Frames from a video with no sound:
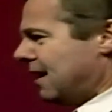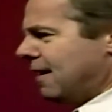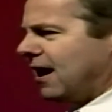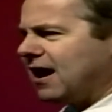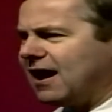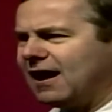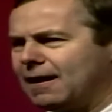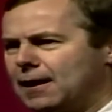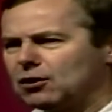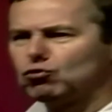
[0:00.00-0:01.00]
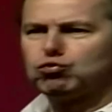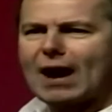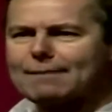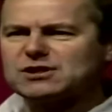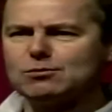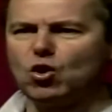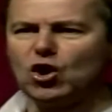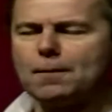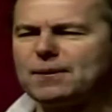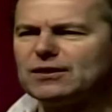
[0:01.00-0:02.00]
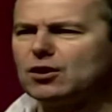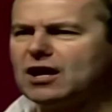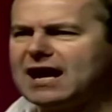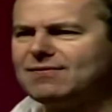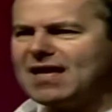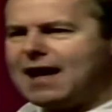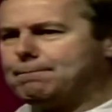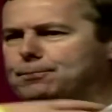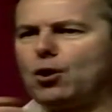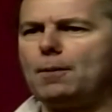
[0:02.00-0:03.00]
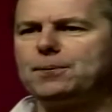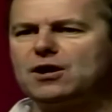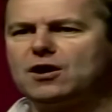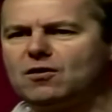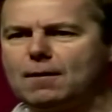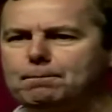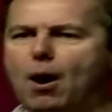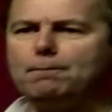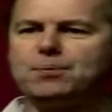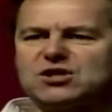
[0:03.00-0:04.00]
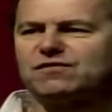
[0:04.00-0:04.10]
wraps them all up in their proper pompous